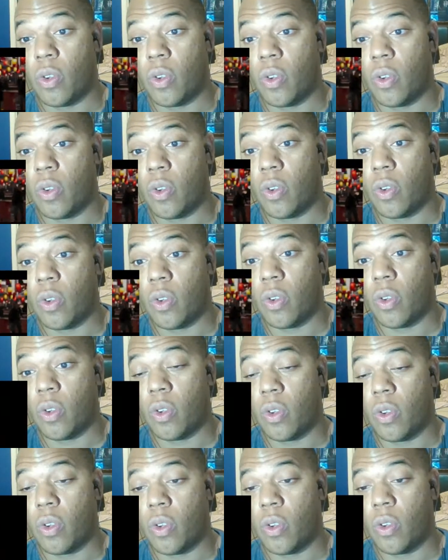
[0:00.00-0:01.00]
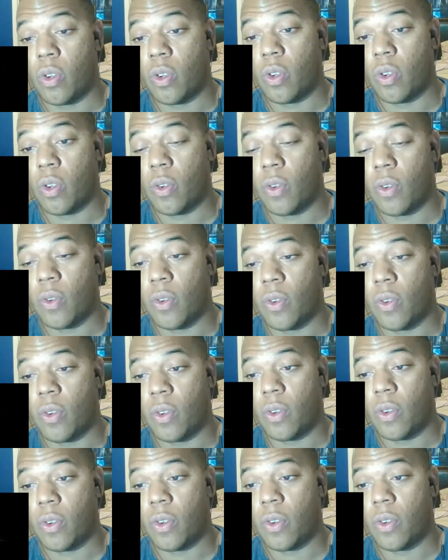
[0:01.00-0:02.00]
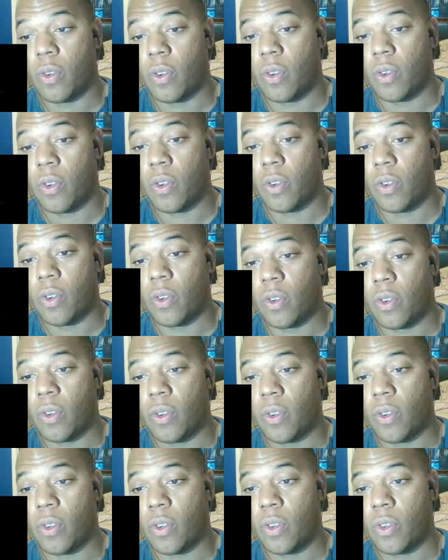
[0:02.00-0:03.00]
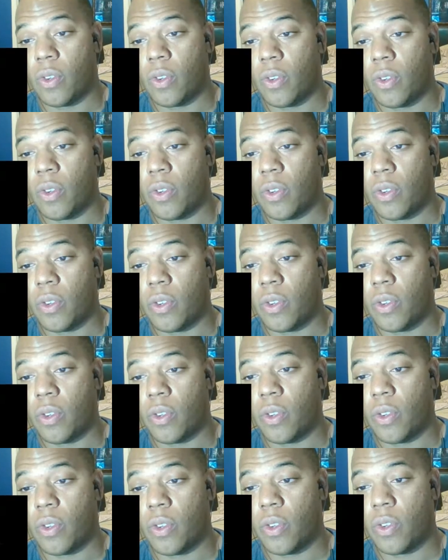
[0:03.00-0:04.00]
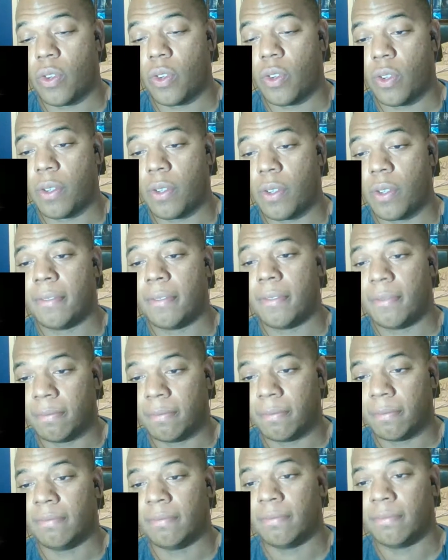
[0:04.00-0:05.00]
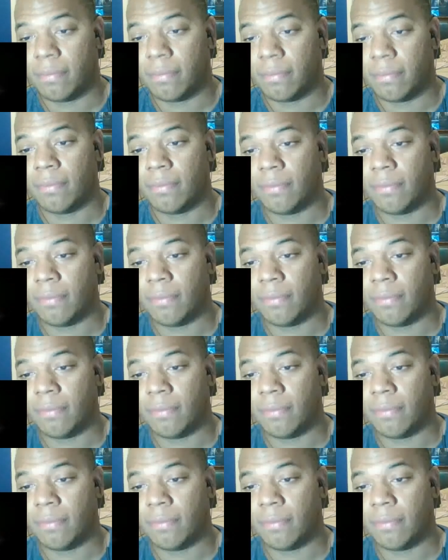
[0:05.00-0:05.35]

(no one is talking)